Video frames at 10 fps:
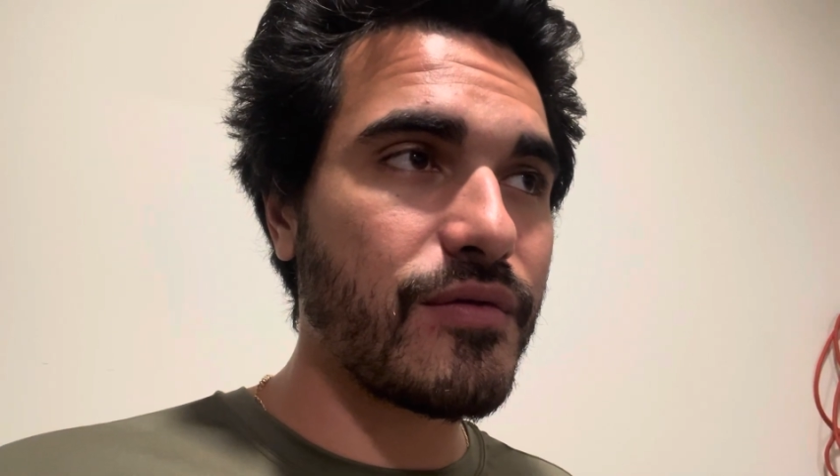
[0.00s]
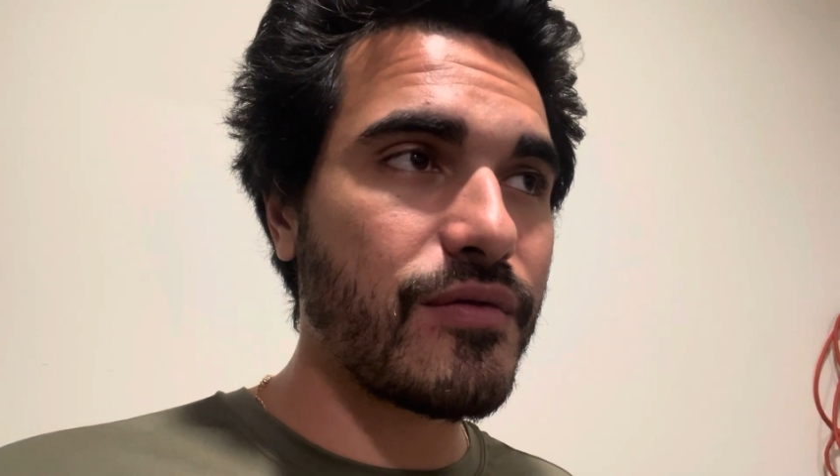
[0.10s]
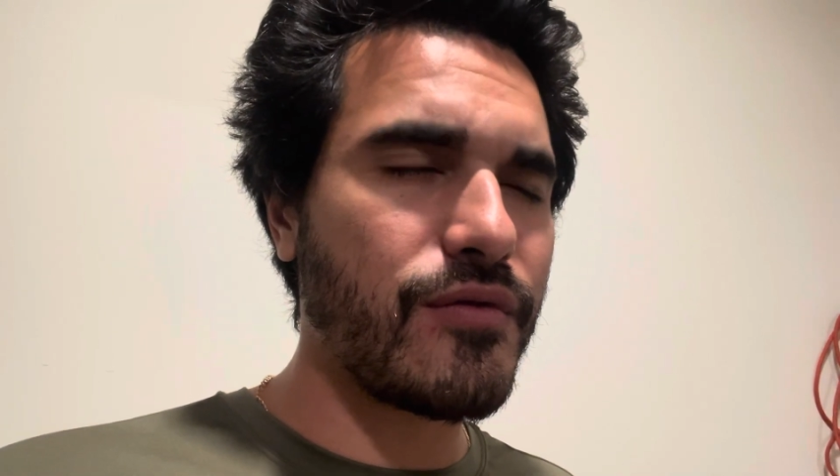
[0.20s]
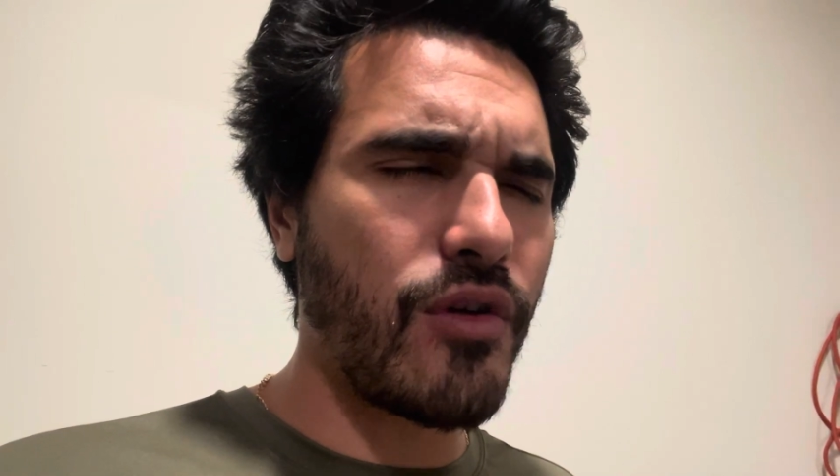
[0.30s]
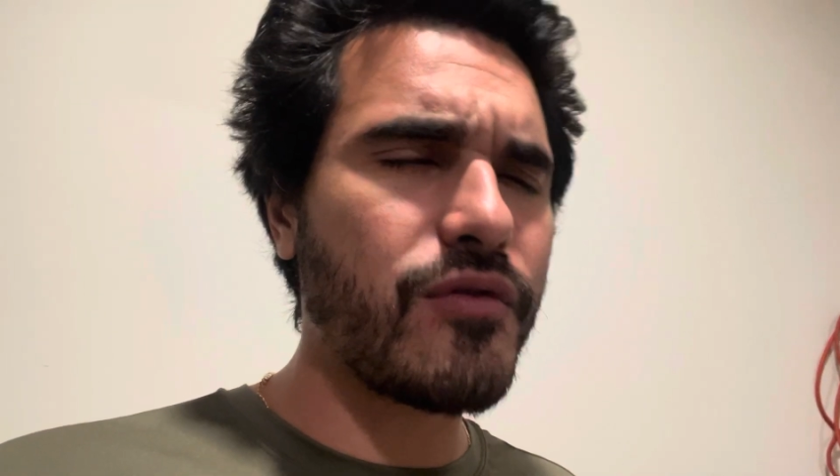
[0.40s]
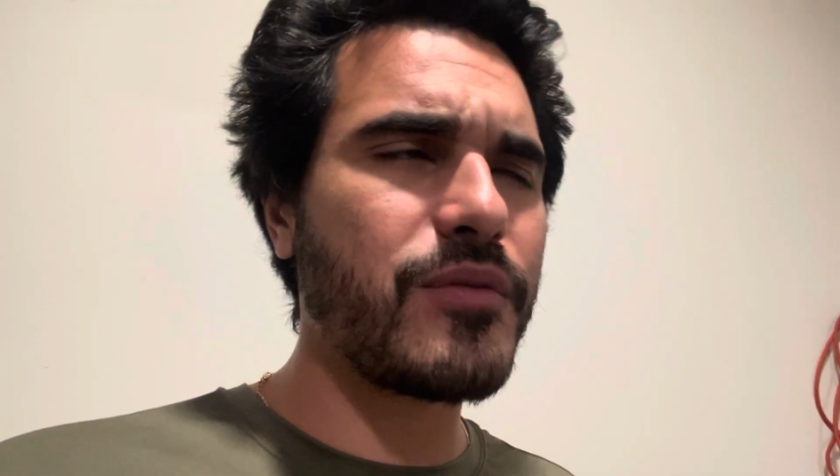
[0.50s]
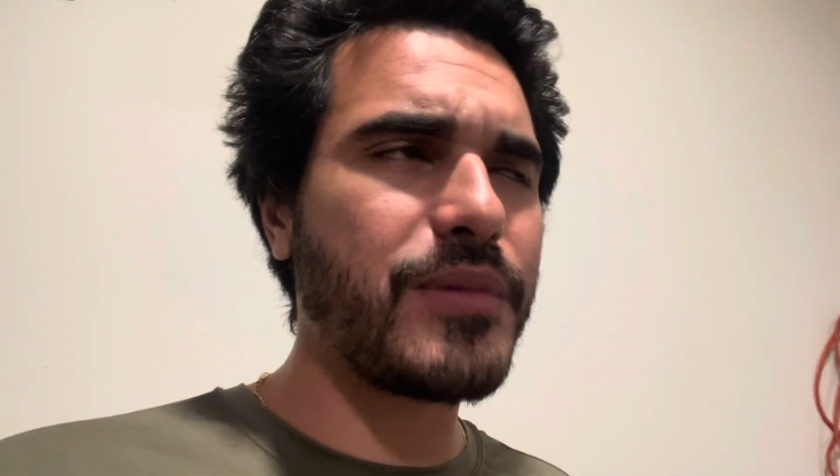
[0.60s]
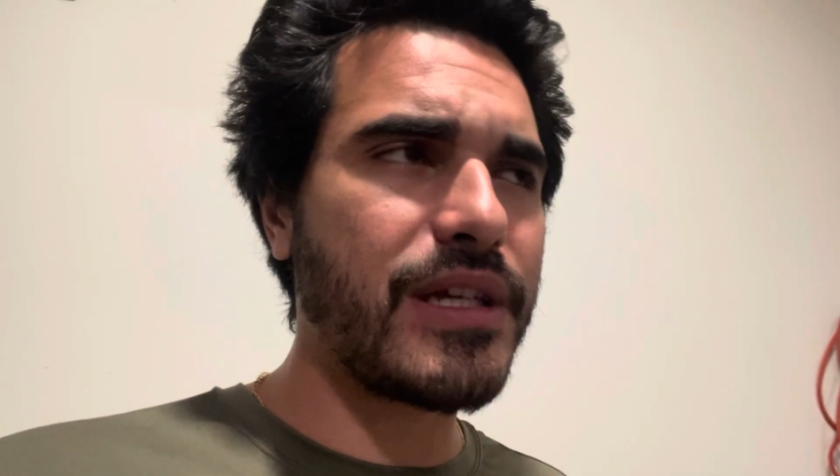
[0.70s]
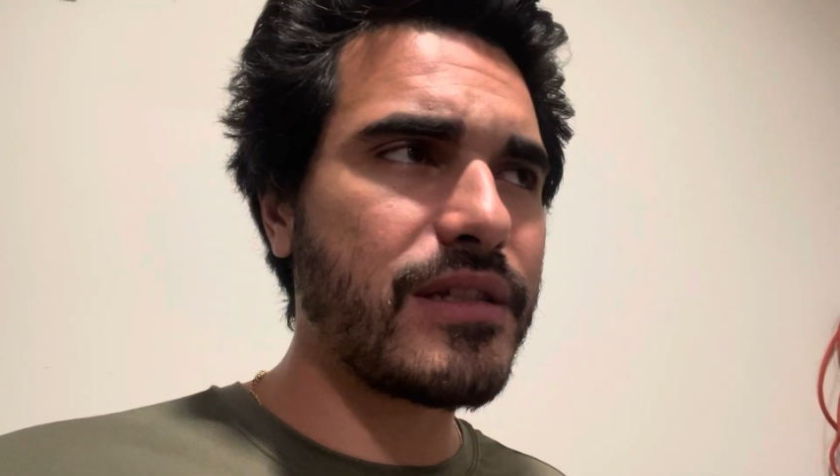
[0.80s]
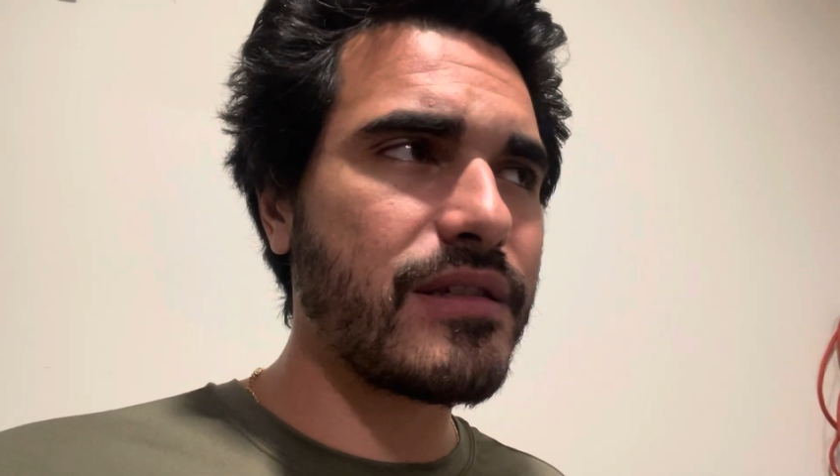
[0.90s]
4-foot
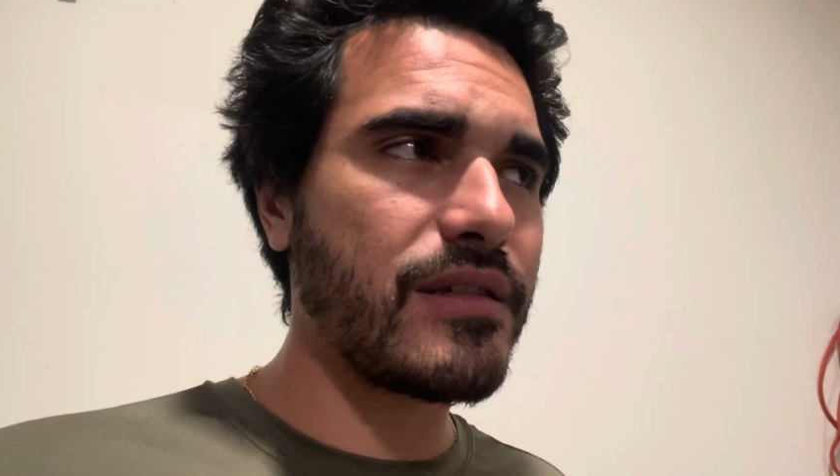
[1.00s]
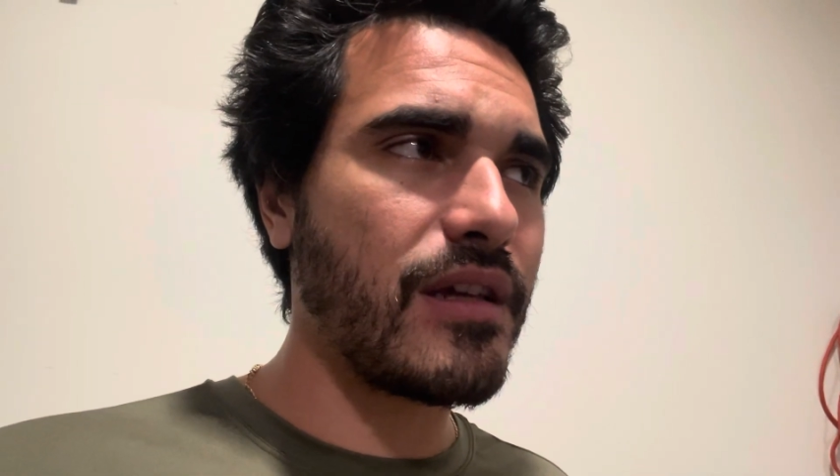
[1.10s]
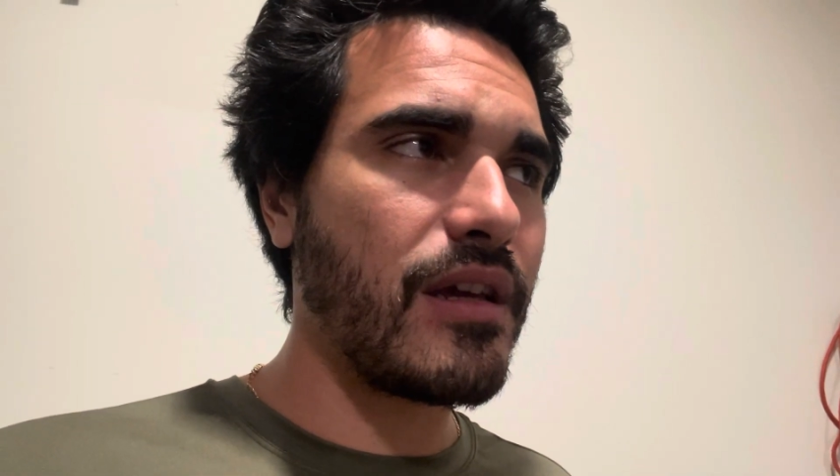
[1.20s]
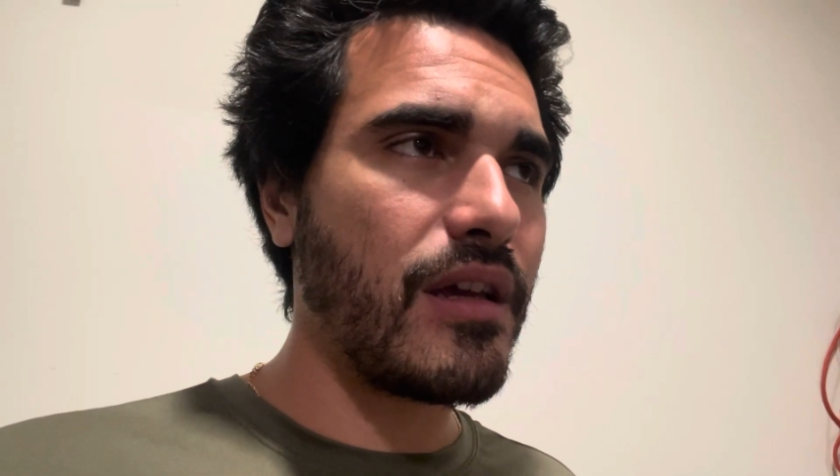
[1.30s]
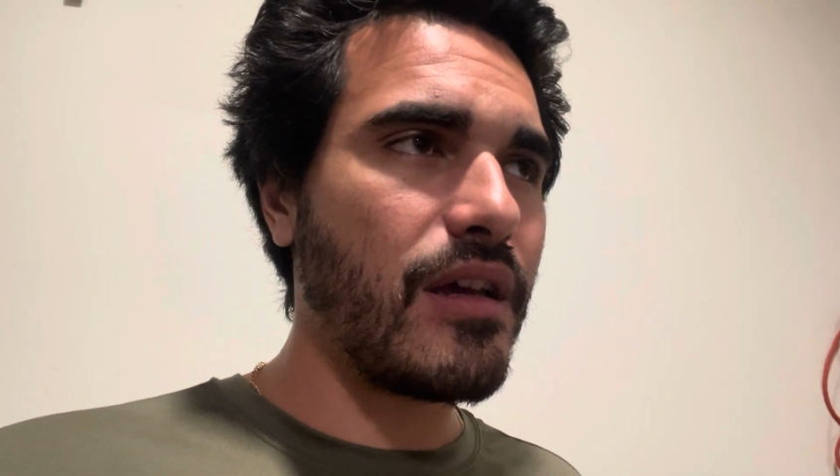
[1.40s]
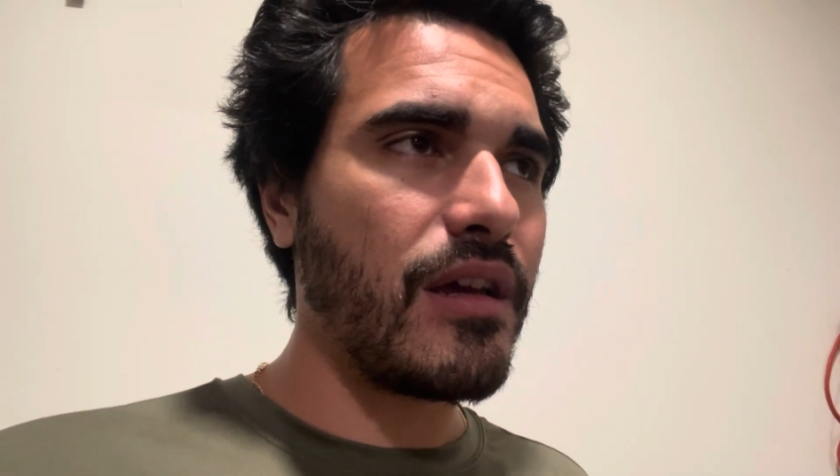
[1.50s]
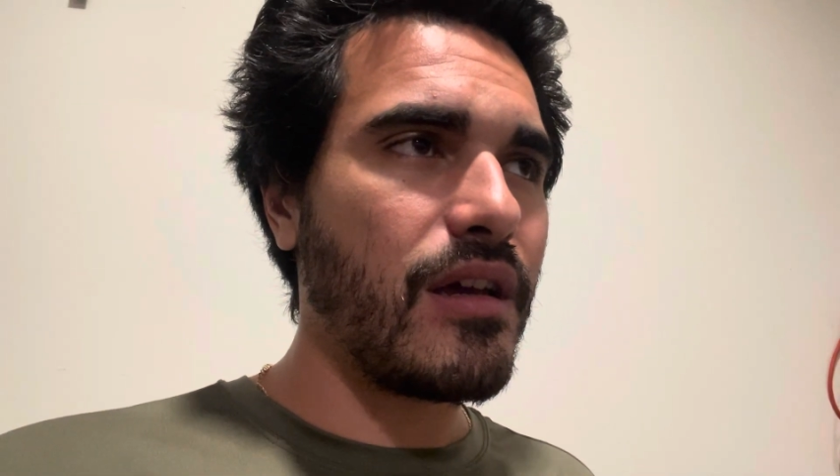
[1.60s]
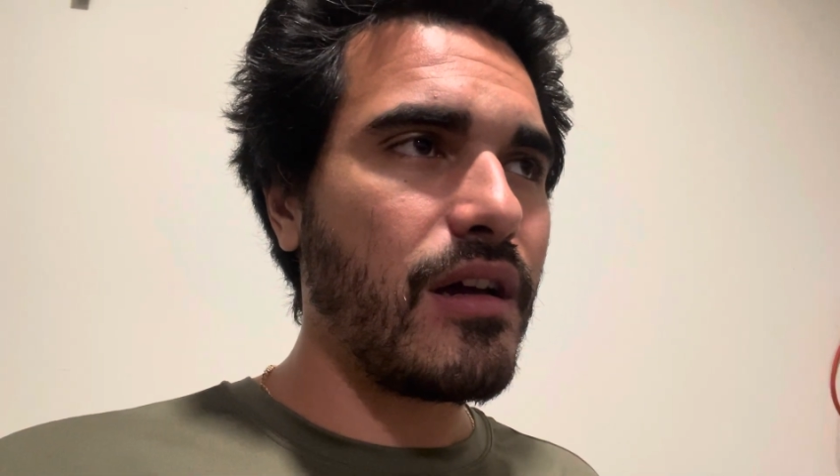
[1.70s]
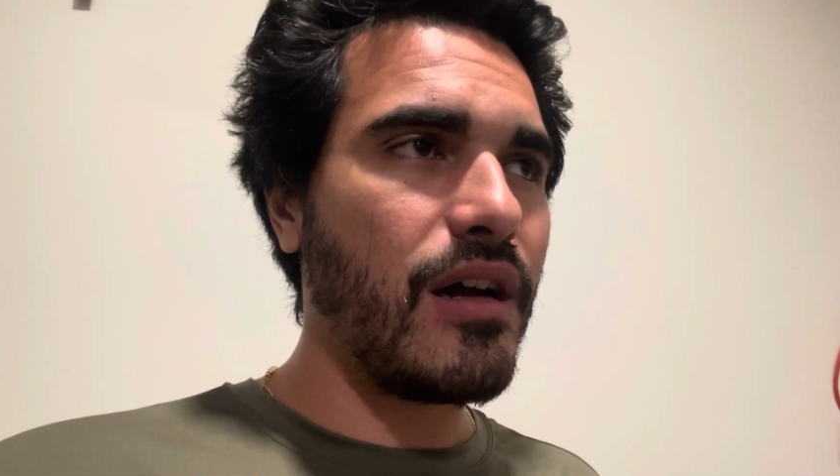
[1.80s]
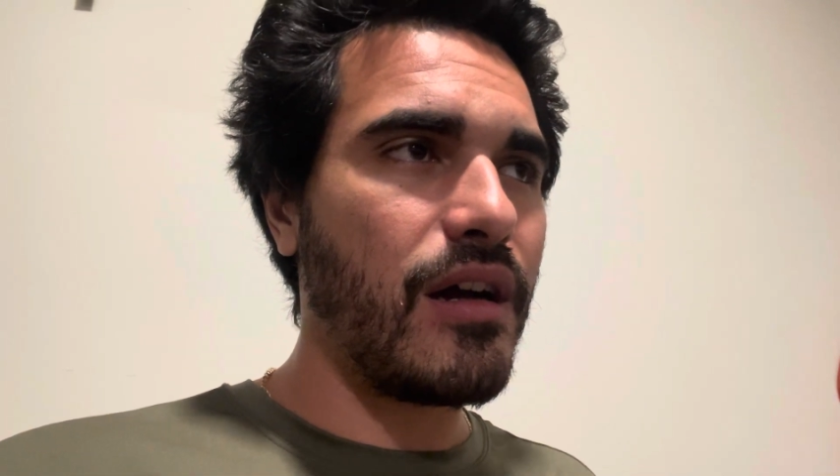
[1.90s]
piece
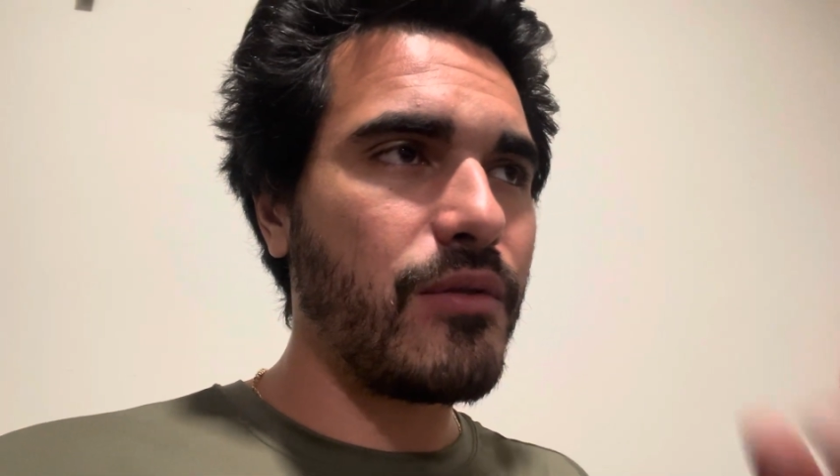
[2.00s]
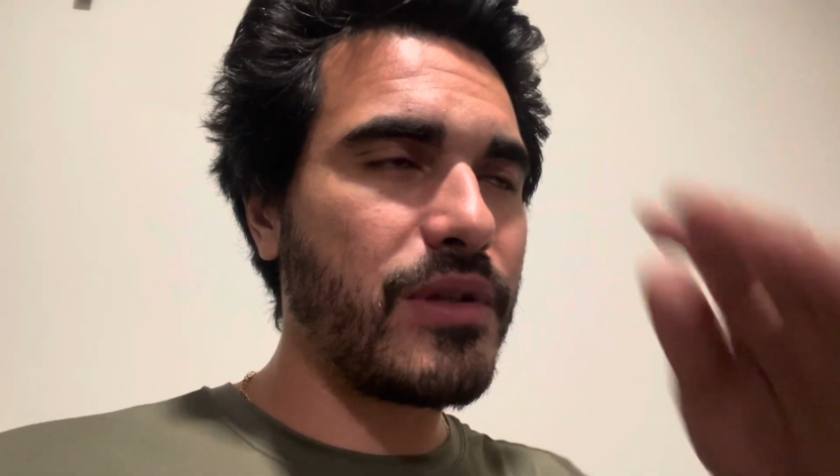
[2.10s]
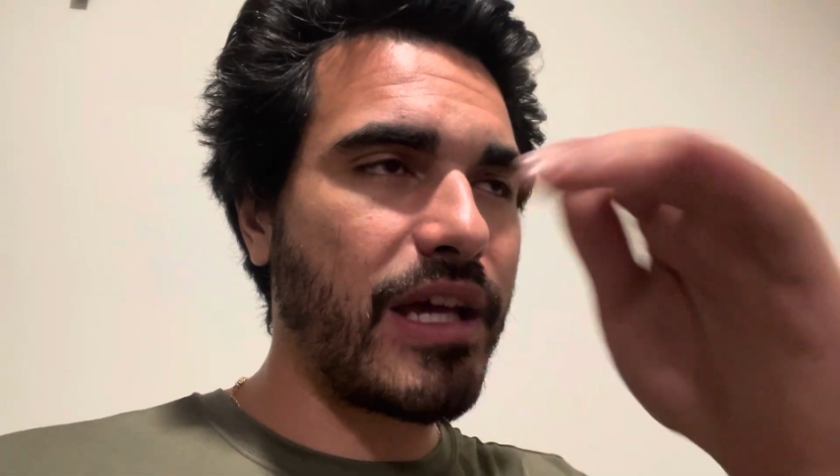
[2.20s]
with